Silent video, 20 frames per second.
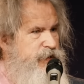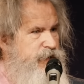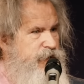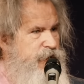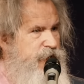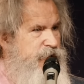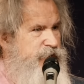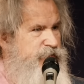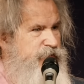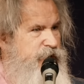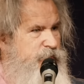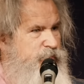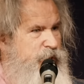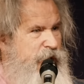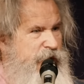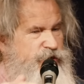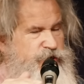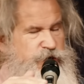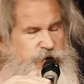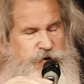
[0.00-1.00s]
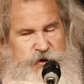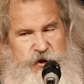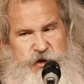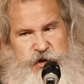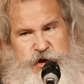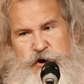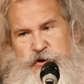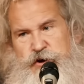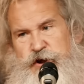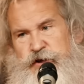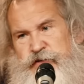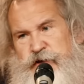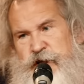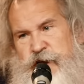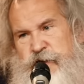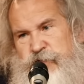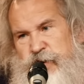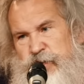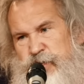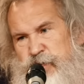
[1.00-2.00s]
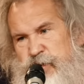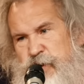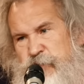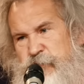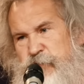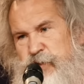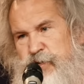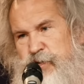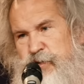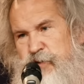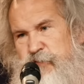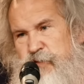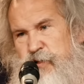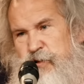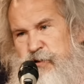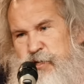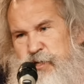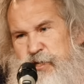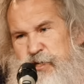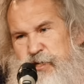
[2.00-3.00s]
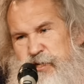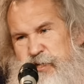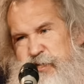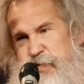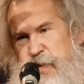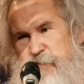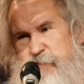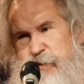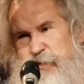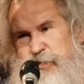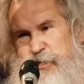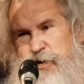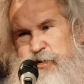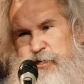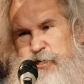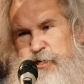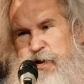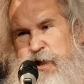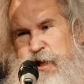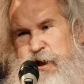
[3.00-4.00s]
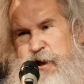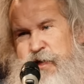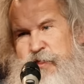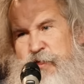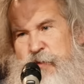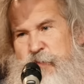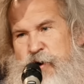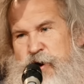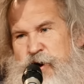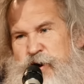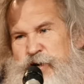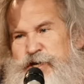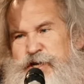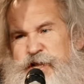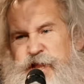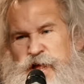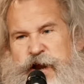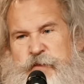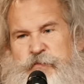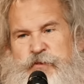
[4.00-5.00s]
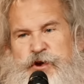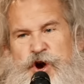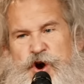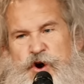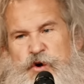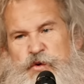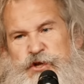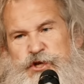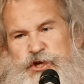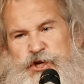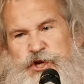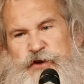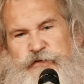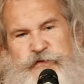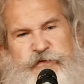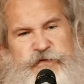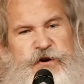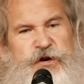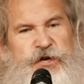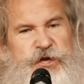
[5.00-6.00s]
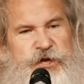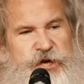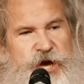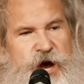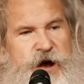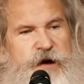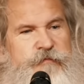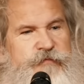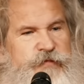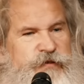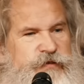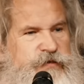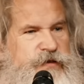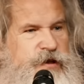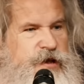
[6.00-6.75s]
Antibacterial coatings on every surface of little Timmy starts nodding on the bars, let him go, it's good for his gums.